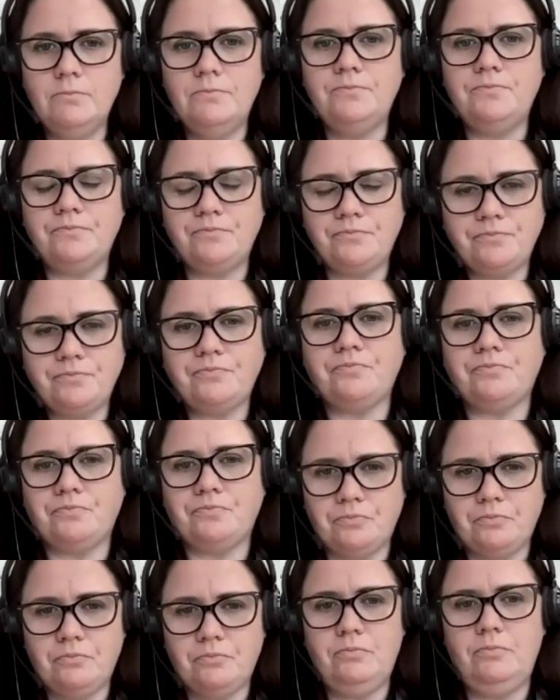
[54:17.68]

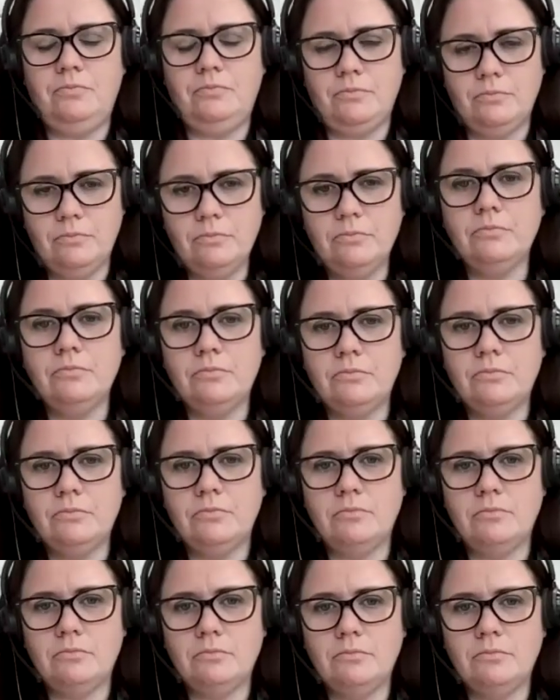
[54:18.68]

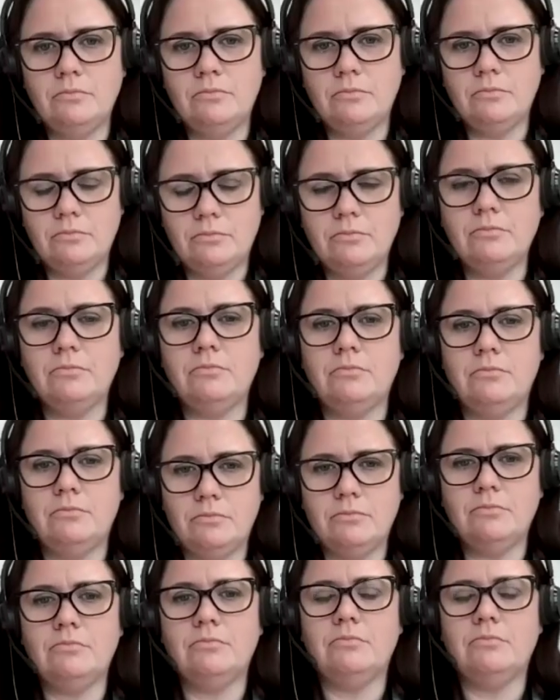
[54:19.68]

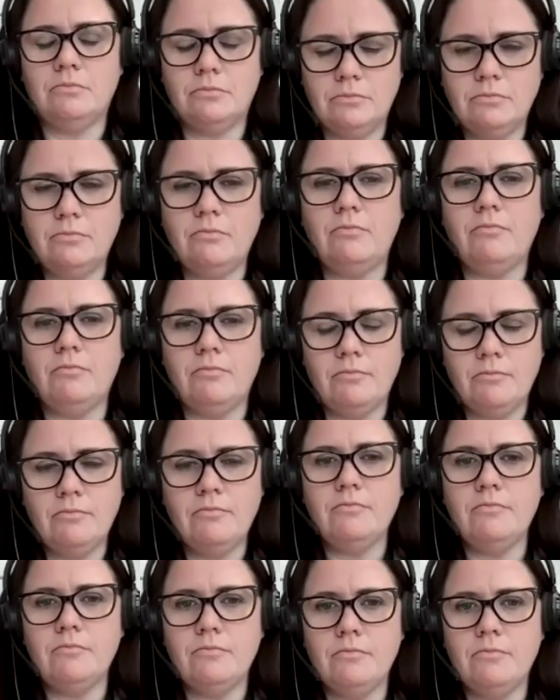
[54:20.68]

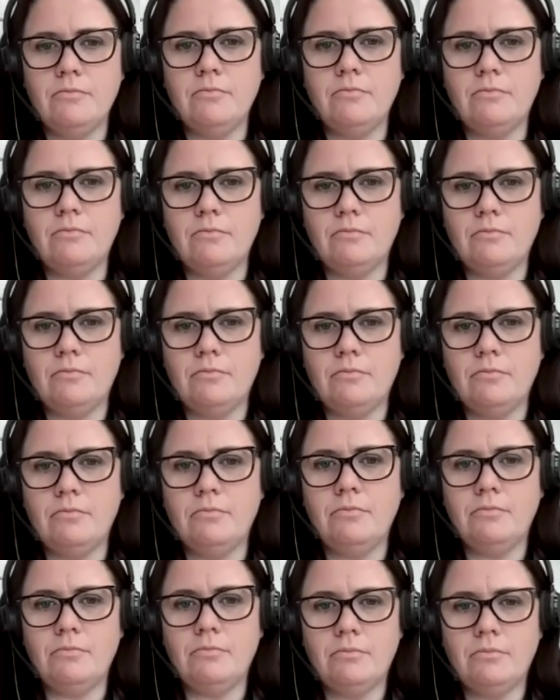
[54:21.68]

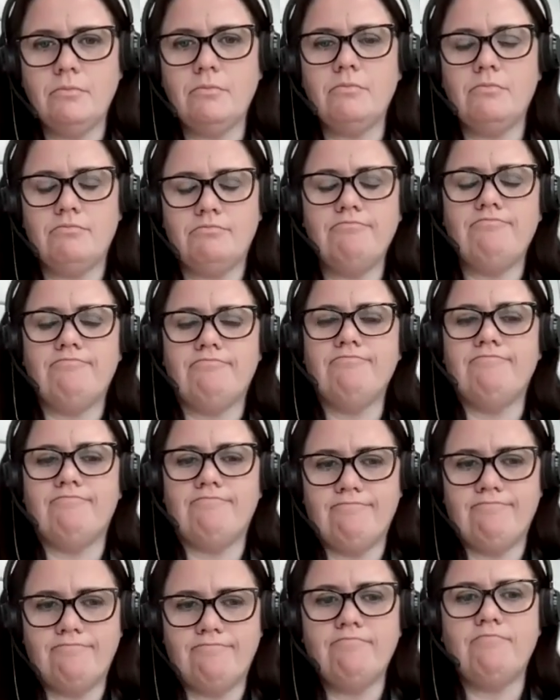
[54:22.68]

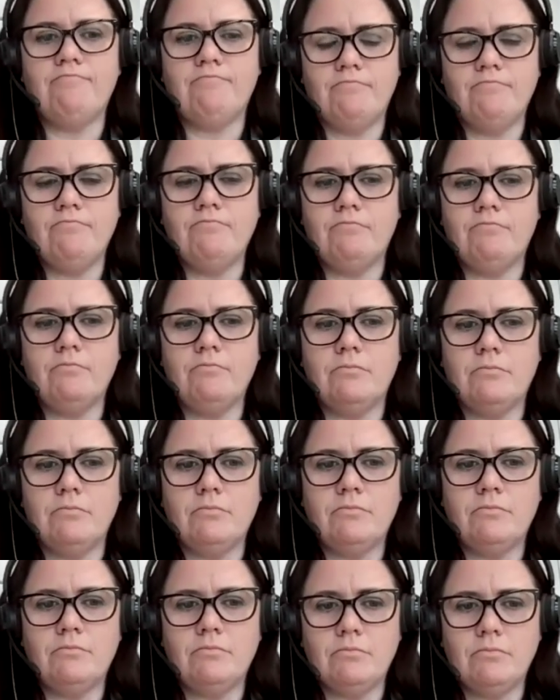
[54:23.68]

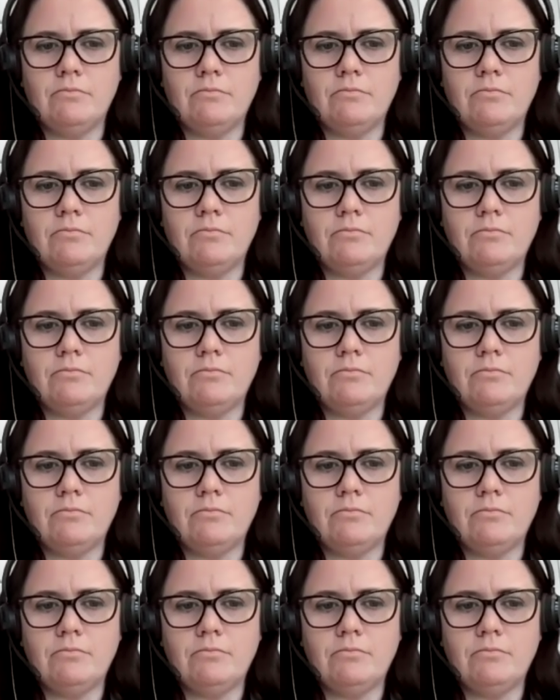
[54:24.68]
(silent)